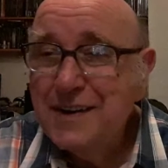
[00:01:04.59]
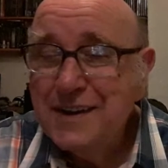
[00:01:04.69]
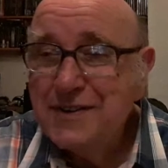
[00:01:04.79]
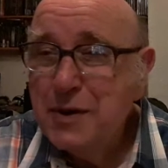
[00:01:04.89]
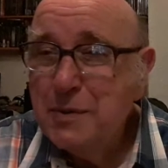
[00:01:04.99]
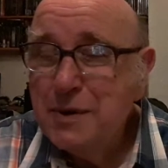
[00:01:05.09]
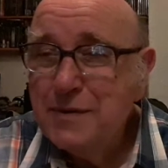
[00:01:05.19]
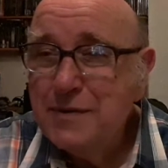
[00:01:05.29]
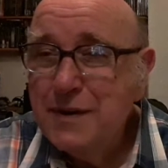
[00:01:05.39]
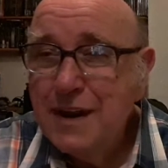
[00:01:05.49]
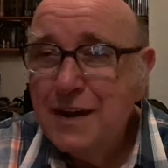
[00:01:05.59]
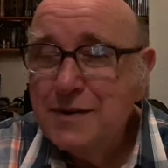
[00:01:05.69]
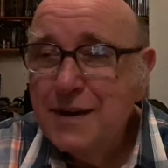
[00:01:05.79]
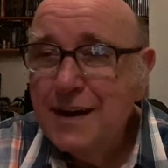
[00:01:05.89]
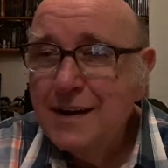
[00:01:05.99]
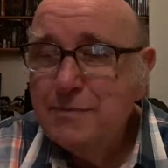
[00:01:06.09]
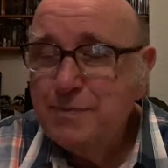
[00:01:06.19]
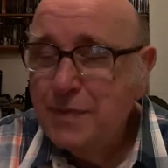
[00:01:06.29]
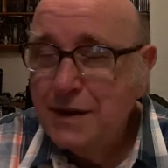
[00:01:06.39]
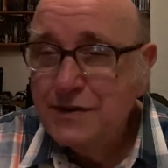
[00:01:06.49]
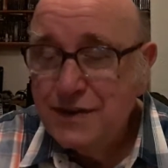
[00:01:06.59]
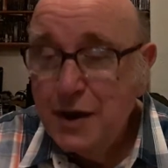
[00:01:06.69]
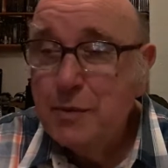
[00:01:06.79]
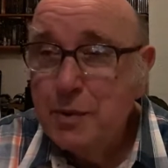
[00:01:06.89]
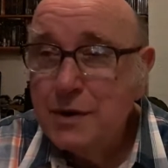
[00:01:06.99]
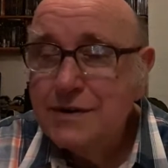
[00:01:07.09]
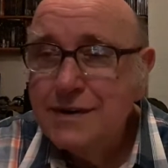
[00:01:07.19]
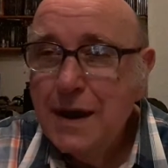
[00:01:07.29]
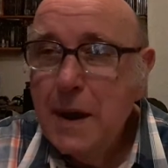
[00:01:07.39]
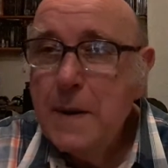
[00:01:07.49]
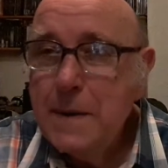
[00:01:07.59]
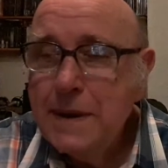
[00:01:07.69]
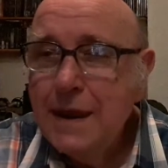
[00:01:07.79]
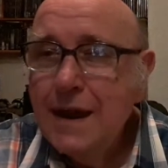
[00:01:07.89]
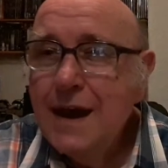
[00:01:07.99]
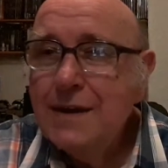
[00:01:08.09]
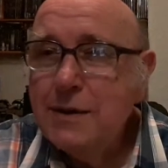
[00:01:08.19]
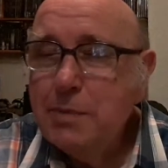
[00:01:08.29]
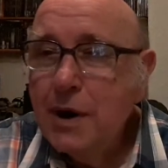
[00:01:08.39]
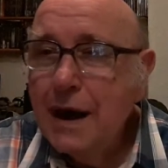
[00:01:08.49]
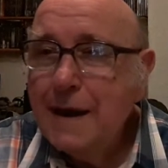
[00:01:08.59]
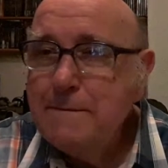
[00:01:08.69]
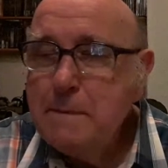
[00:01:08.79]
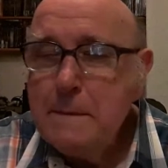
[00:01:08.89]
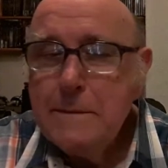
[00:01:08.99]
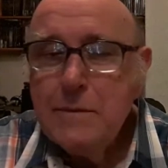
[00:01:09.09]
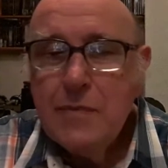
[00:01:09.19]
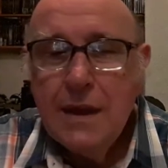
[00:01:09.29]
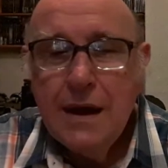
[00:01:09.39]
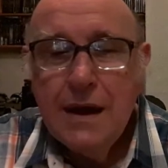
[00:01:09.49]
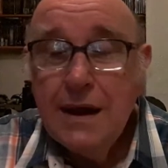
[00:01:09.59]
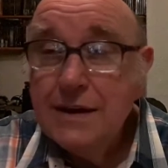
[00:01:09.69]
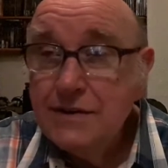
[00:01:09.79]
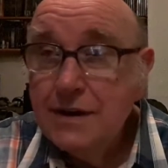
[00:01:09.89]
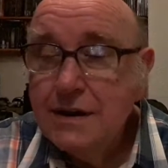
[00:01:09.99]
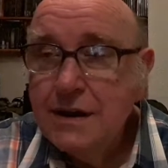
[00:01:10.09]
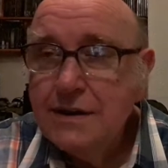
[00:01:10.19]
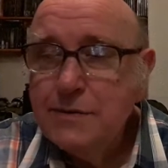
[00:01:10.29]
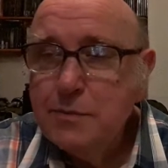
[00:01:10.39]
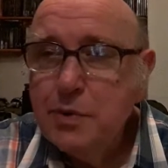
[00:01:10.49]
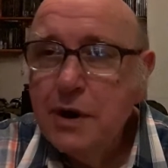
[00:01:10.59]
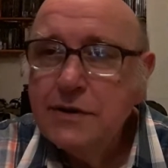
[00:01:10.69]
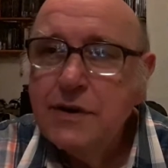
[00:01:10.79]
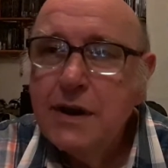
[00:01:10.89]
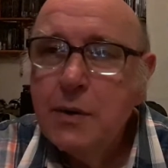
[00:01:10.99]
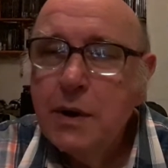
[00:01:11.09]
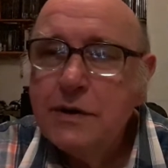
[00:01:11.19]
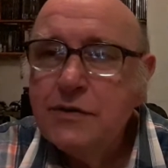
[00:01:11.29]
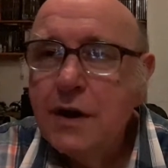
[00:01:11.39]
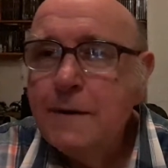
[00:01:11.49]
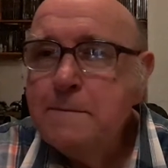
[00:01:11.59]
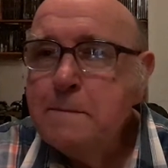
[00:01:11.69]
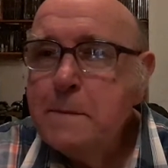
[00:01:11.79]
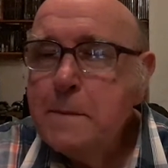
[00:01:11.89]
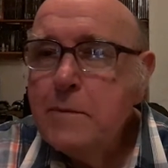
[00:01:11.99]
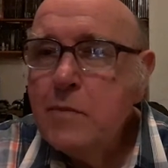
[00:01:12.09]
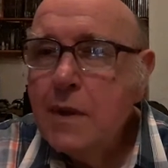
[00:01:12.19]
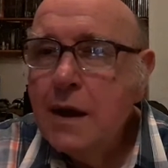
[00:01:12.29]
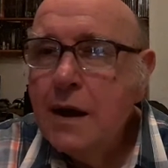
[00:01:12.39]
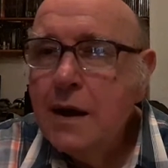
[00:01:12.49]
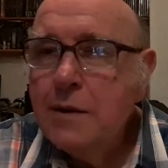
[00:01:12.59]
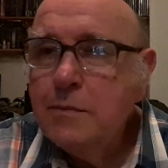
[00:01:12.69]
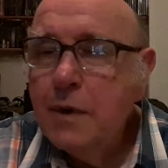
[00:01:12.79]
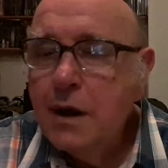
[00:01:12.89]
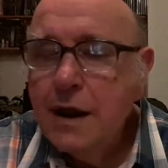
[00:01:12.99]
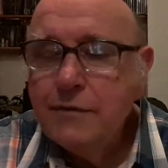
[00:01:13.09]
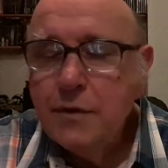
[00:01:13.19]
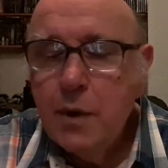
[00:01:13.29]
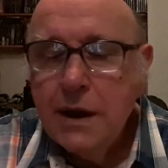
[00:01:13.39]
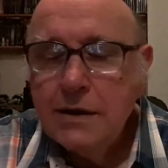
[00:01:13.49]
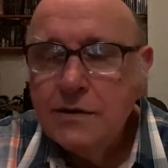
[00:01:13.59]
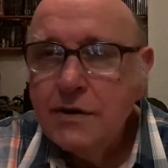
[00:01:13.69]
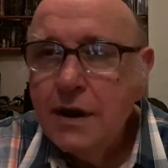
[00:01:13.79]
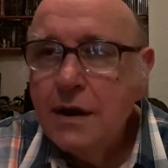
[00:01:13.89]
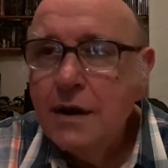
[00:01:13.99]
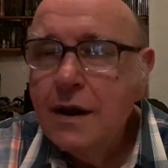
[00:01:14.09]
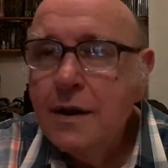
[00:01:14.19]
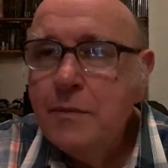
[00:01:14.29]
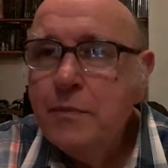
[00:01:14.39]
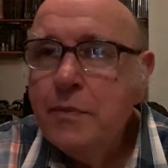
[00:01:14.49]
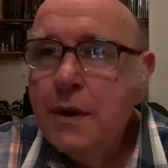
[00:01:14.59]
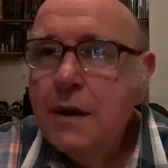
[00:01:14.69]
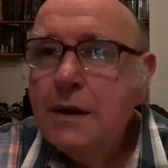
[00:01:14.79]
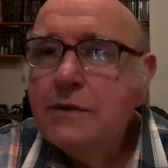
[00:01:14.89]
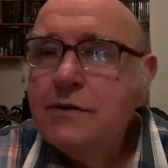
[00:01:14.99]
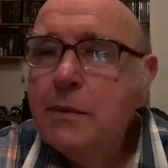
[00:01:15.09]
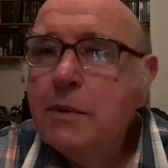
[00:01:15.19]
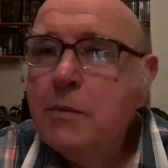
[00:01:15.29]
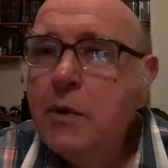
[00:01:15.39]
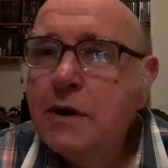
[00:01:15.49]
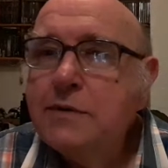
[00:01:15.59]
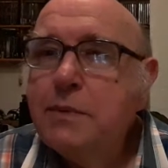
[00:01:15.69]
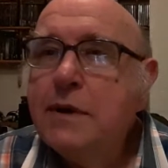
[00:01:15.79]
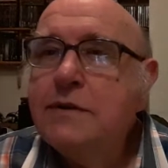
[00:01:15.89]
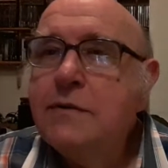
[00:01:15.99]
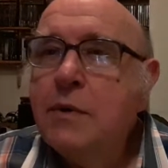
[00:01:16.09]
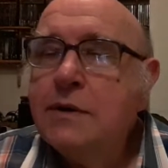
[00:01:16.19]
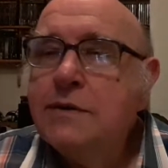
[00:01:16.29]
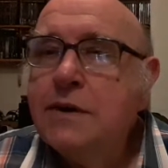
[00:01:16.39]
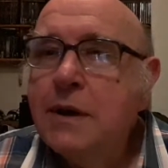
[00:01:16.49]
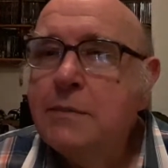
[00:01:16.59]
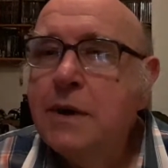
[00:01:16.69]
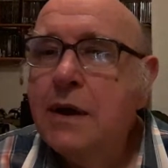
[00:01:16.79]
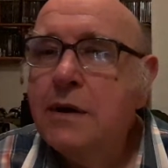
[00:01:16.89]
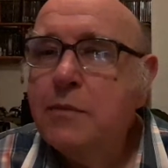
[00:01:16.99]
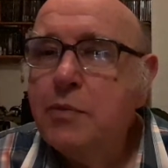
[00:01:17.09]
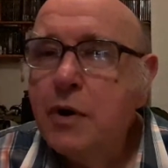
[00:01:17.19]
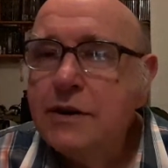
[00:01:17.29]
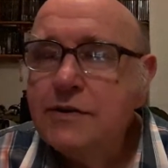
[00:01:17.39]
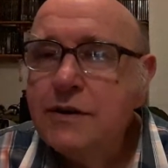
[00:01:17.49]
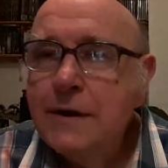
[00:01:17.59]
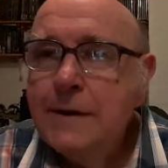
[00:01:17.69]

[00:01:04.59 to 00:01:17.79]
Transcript: steelbook videos, steelbooks to buy, at least at a decent price anyway. So I'll have to wait until some of the more expensive ones come down in price.